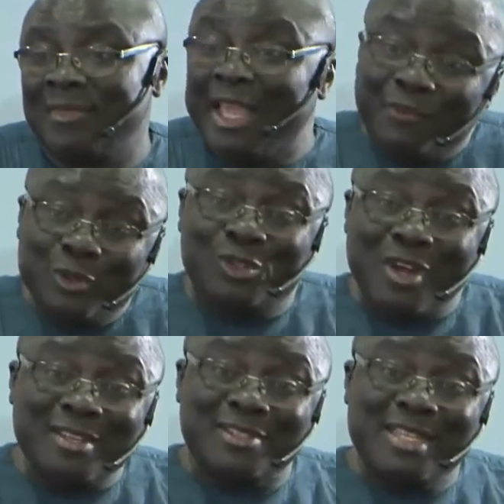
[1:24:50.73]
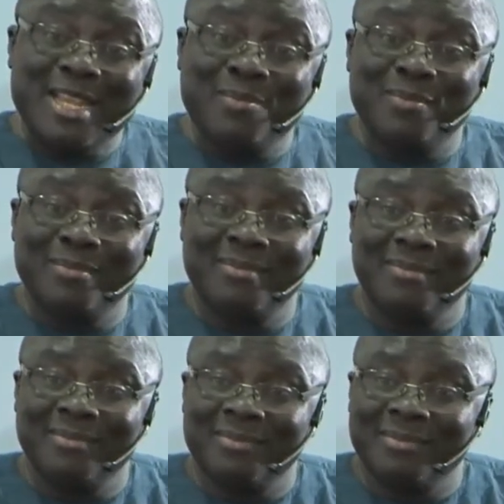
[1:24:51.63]
If you trust Him,
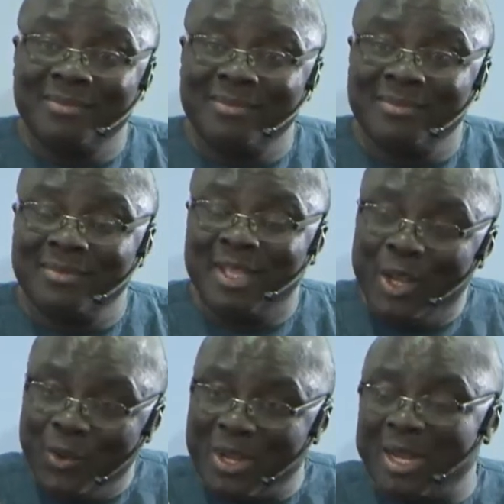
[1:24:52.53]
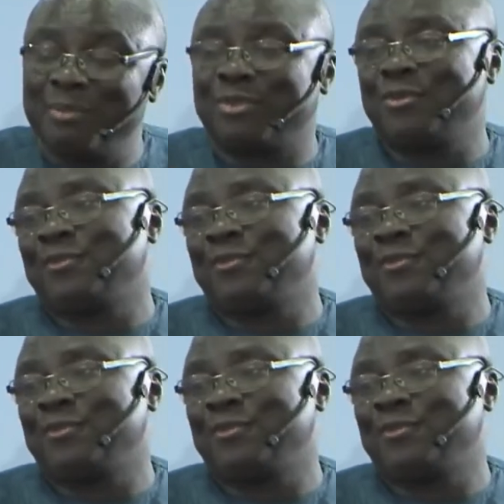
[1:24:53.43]
He will come through